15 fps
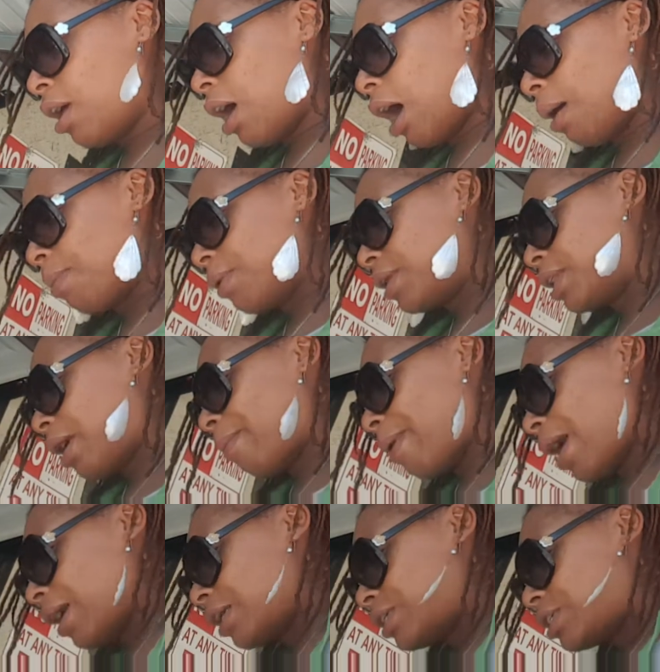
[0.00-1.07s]
I'll bring that
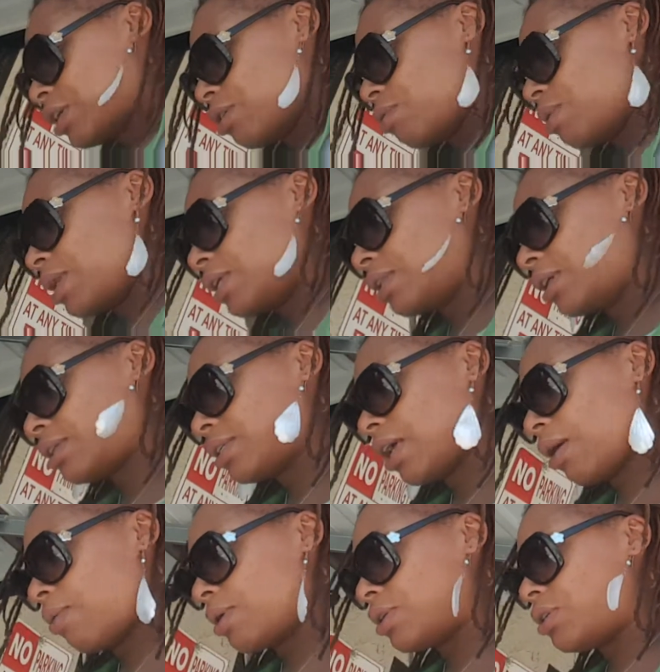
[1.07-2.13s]
back and show you what he looks
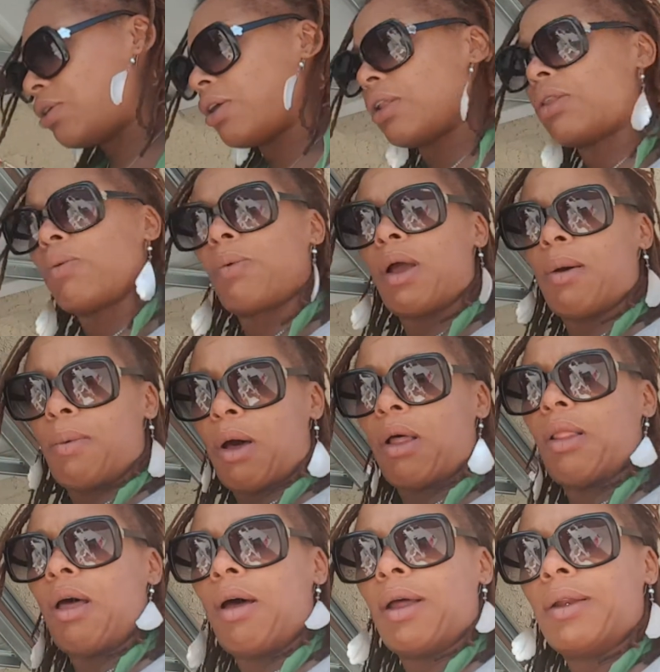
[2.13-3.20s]
like once you get the rub
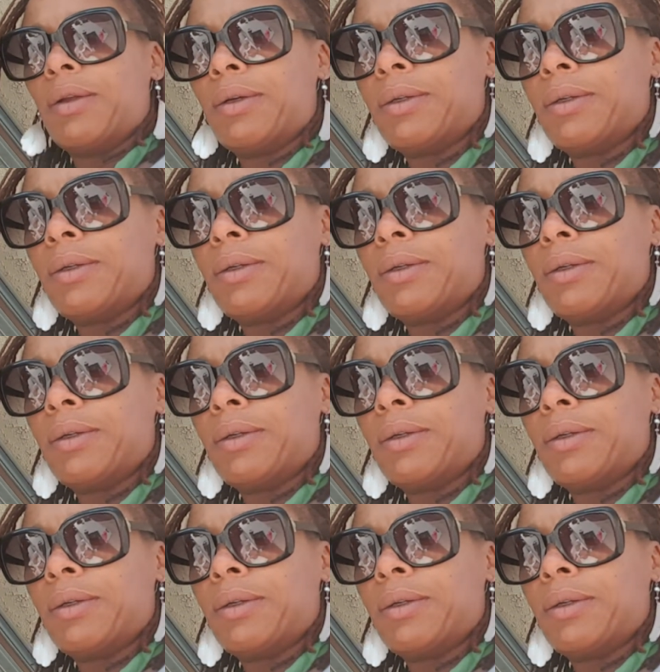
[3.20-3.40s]
all on.